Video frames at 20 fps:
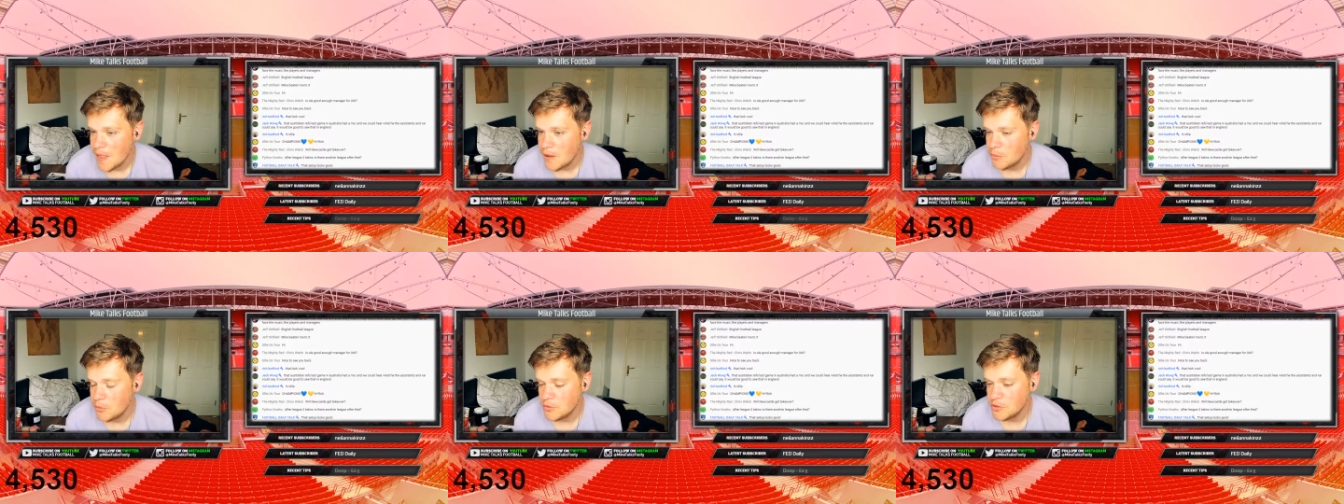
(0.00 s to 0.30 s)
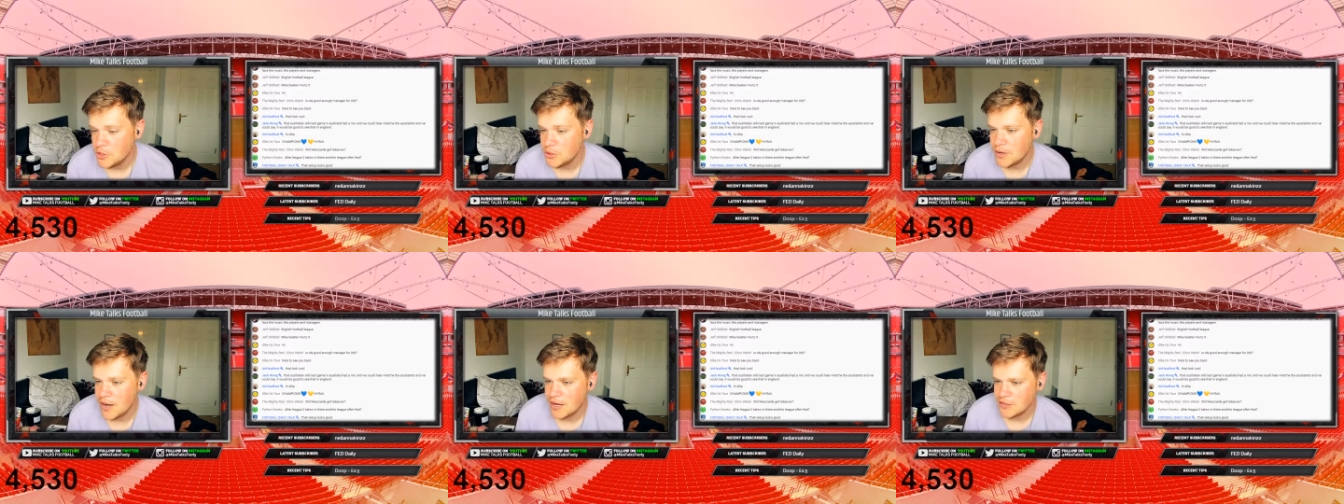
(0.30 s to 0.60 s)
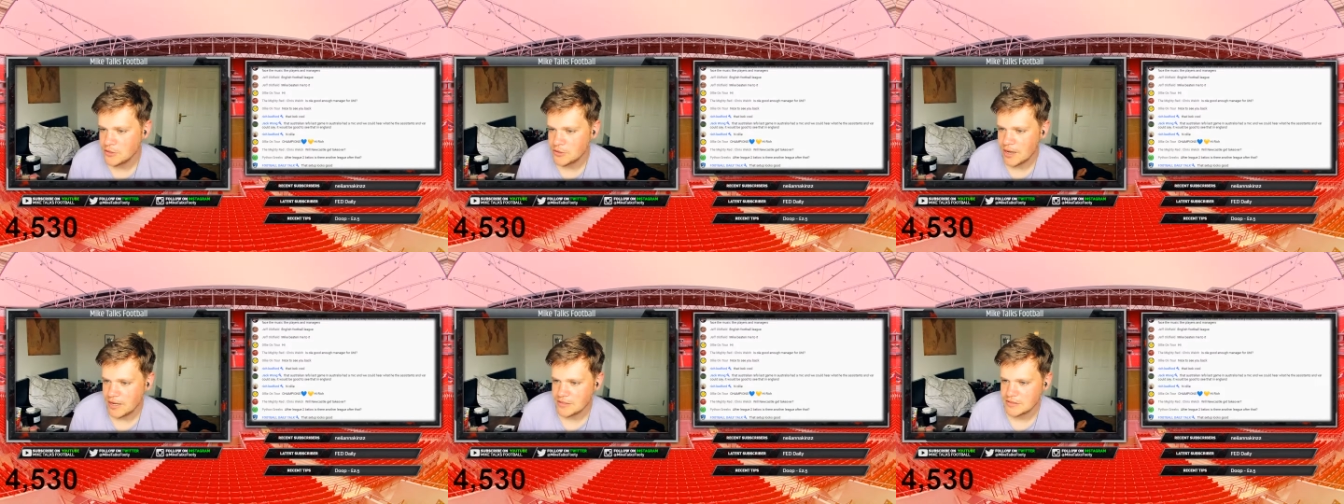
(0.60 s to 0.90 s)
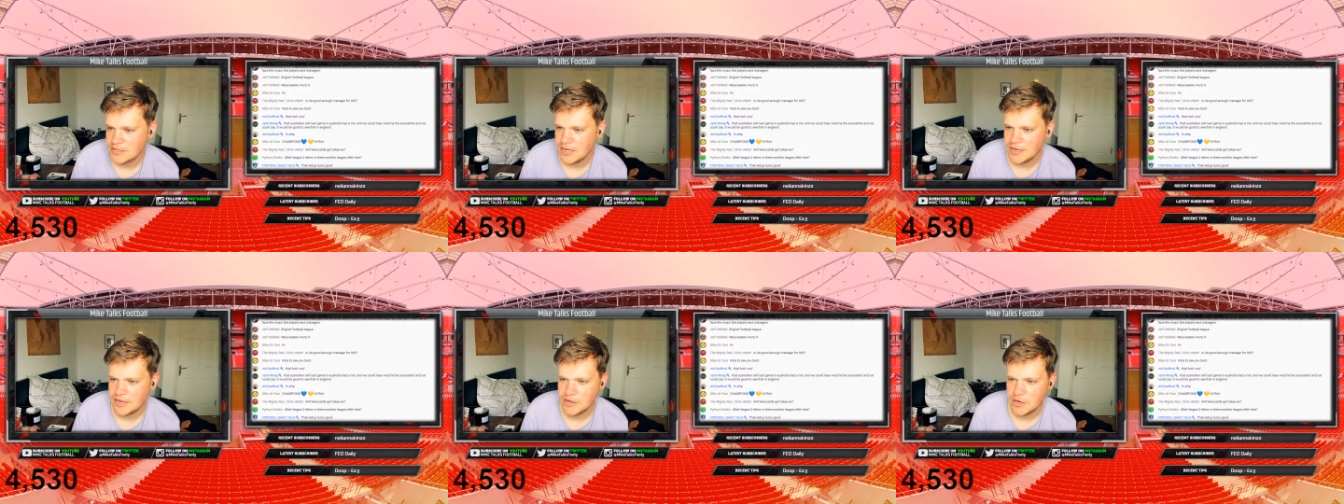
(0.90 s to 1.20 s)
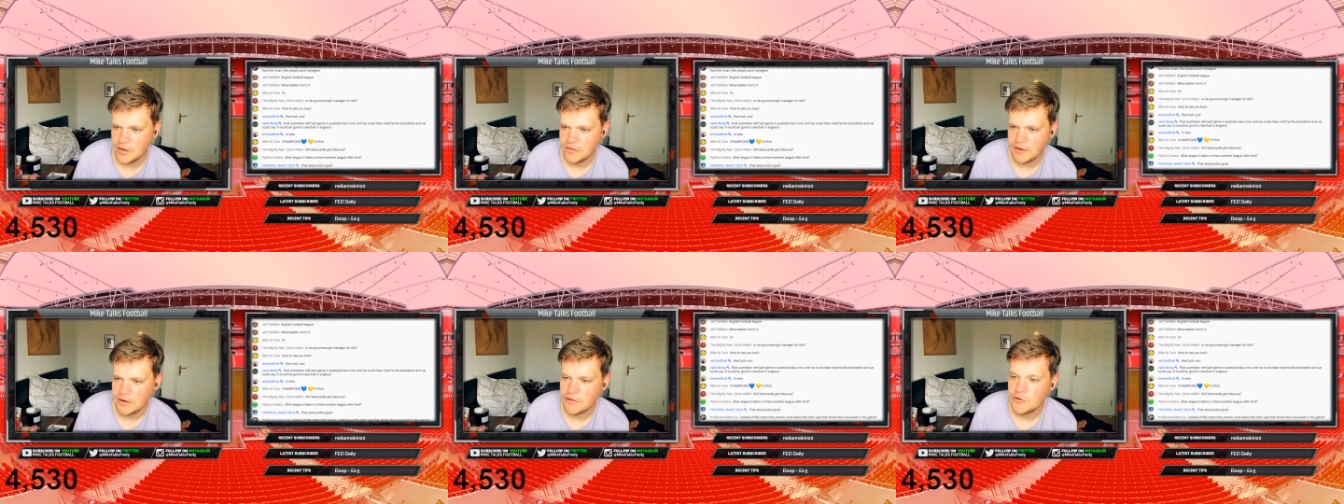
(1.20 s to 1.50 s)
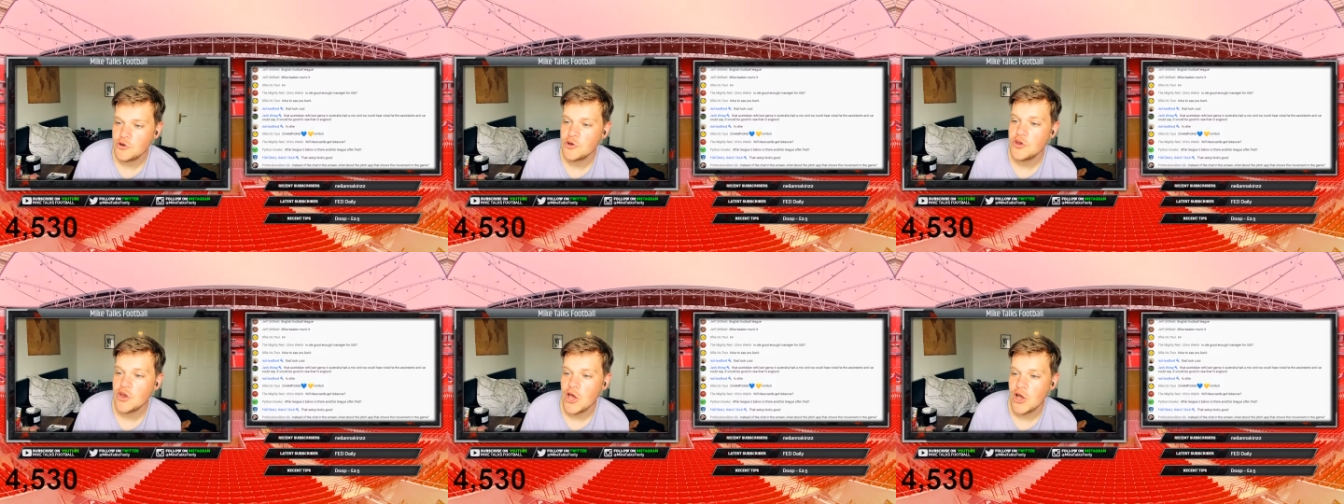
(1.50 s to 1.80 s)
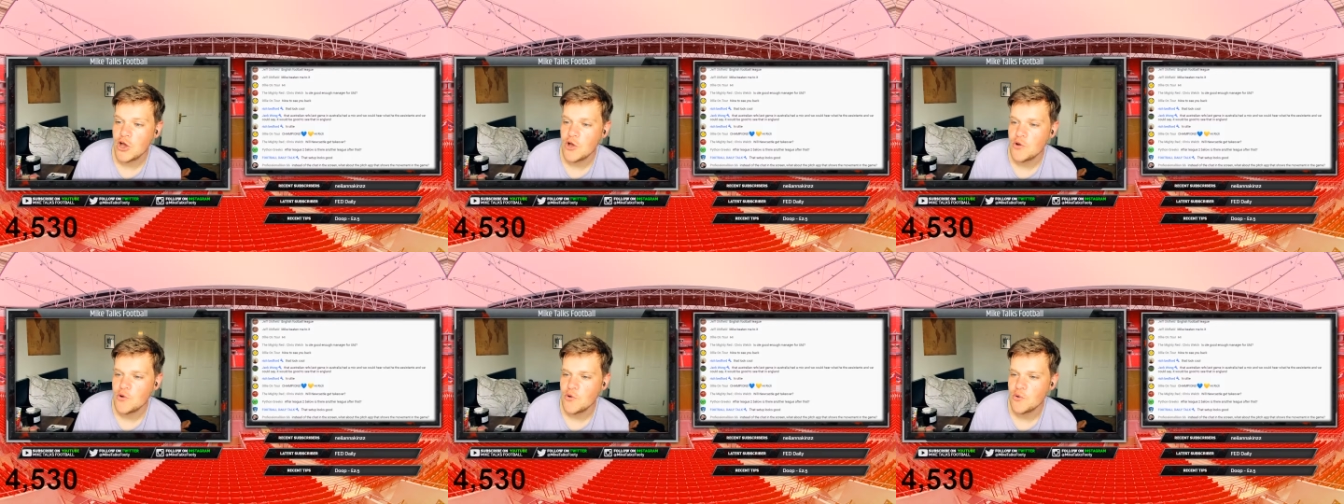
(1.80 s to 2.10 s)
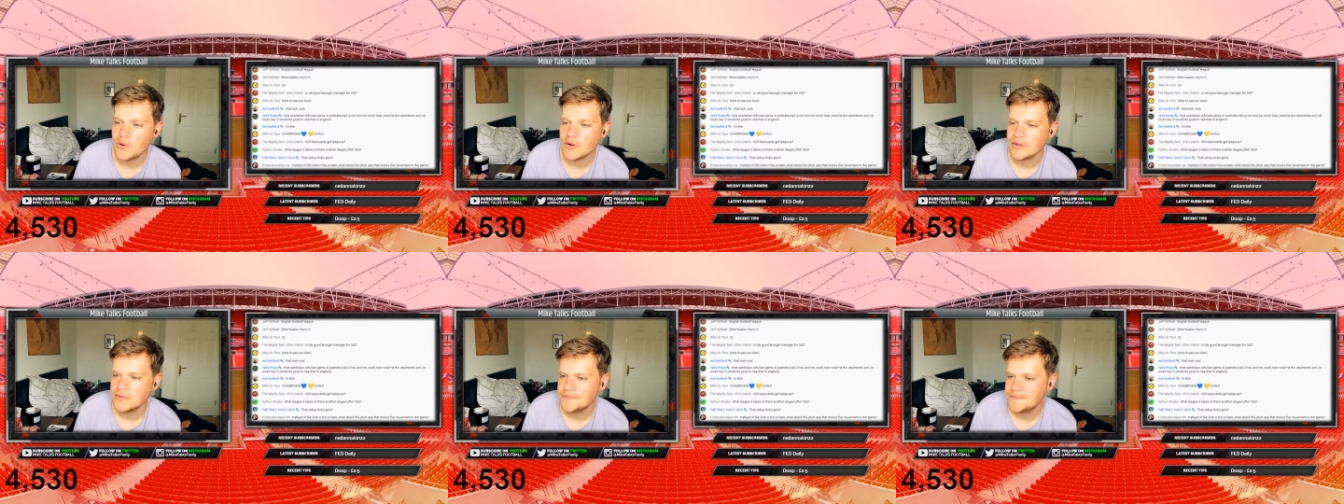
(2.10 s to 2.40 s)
Will Newcastle get taken over? No!